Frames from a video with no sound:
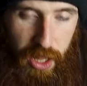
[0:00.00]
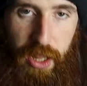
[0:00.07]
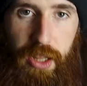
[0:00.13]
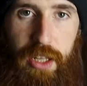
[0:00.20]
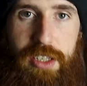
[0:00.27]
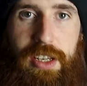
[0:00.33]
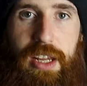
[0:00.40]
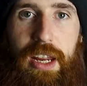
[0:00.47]

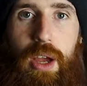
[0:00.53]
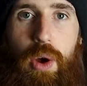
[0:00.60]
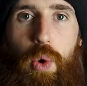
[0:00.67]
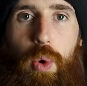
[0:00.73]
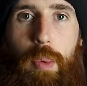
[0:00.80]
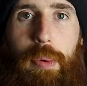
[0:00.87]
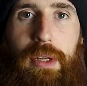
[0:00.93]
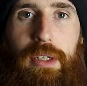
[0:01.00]
Let's get it
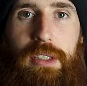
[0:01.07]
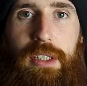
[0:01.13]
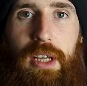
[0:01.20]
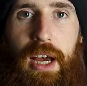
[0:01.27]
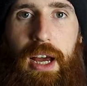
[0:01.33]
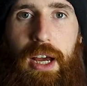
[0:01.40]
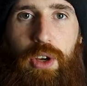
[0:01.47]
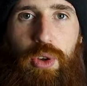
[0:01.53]
opened.
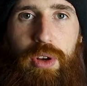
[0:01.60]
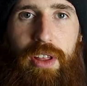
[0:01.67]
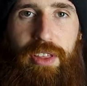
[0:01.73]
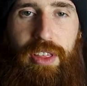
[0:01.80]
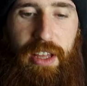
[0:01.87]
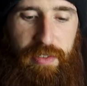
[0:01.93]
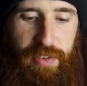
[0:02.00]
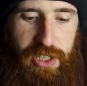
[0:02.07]
I couldn't
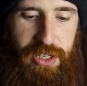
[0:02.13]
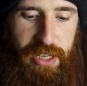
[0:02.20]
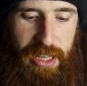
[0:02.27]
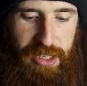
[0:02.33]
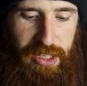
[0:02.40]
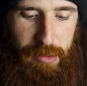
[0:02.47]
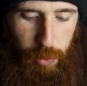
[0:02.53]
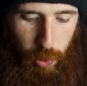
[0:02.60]
think of a
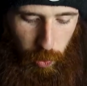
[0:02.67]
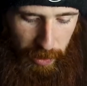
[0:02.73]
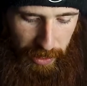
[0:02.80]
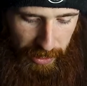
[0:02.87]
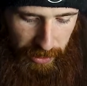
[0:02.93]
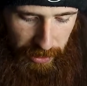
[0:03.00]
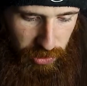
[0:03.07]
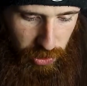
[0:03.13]
sensible
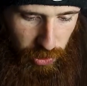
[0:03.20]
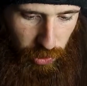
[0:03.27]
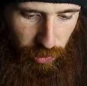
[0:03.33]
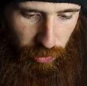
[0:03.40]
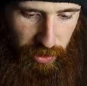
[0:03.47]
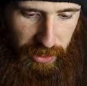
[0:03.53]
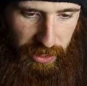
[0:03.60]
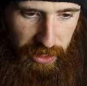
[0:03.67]
way to
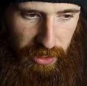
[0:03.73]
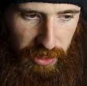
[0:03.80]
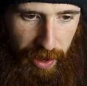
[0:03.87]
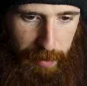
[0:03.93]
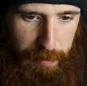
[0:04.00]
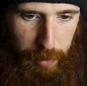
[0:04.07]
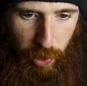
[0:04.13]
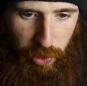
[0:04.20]
really
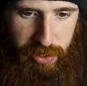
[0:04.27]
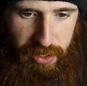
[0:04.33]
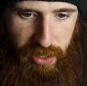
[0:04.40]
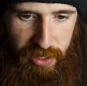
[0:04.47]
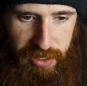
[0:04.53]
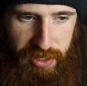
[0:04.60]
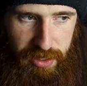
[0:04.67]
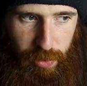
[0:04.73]
unbox
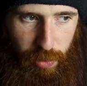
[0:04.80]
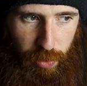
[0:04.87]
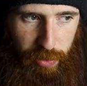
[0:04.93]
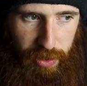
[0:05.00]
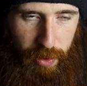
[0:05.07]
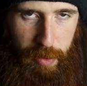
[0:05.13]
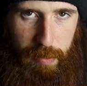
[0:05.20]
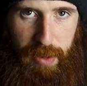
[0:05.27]
this
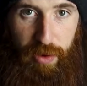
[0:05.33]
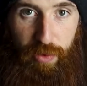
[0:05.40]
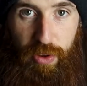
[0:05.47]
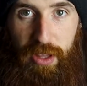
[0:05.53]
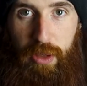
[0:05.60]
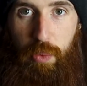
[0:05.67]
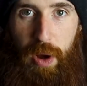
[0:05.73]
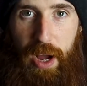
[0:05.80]
without it being
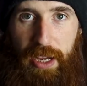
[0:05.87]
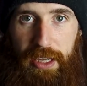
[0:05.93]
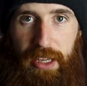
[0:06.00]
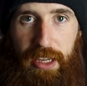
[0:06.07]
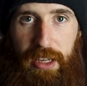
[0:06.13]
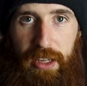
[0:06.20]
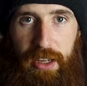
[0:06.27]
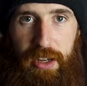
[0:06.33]
really
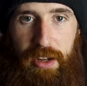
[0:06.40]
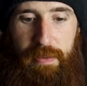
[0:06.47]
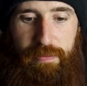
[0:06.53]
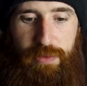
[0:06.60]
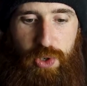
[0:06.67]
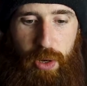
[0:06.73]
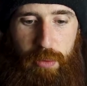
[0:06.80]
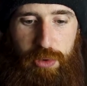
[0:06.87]
wanky.
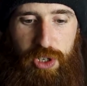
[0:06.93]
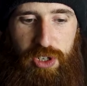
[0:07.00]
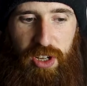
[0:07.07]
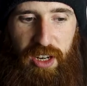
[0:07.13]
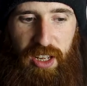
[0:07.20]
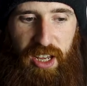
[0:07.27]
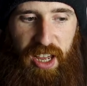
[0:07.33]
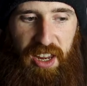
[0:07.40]
So I'm just
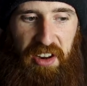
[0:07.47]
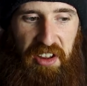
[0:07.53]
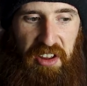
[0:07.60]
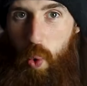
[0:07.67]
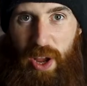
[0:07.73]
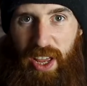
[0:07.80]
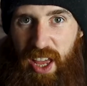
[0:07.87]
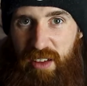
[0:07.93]
gonna kind of
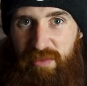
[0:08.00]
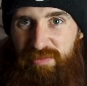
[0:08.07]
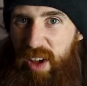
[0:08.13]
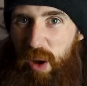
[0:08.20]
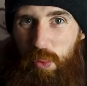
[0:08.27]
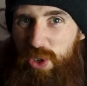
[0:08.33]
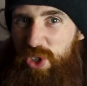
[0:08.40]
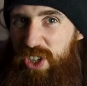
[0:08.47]
wing it
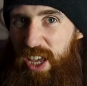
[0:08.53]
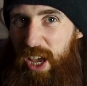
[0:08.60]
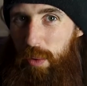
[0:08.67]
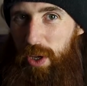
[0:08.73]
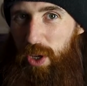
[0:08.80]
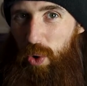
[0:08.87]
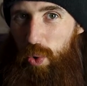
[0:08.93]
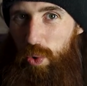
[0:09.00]
and we'll see how
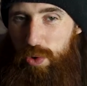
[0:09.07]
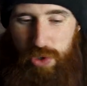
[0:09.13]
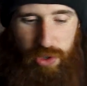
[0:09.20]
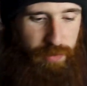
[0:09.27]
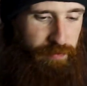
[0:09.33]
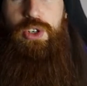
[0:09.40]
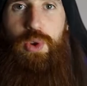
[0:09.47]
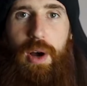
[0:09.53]
it goes.
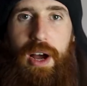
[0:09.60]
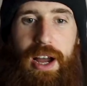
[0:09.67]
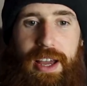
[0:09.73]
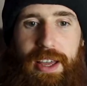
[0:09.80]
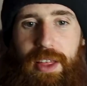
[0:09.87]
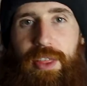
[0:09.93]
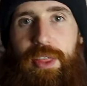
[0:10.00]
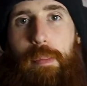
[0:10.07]
So
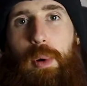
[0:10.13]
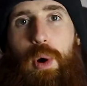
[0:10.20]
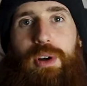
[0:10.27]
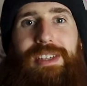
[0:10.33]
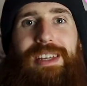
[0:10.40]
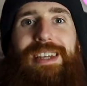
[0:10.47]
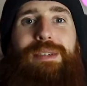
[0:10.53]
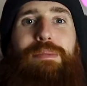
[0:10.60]
the
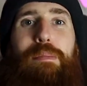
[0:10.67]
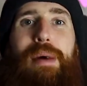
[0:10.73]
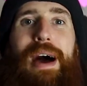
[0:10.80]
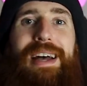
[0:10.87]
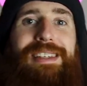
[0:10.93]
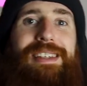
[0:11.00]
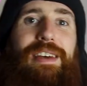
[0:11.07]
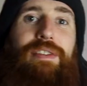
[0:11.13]
box is
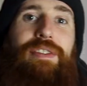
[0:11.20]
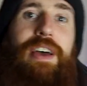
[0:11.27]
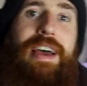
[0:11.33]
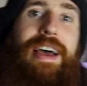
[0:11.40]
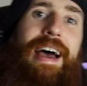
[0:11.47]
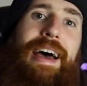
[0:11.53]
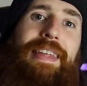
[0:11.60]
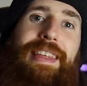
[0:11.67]
massive
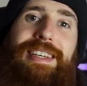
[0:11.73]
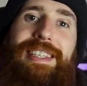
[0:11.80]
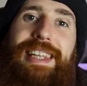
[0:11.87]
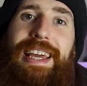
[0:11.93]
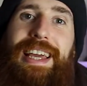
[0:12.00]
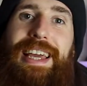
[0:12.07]
and this thing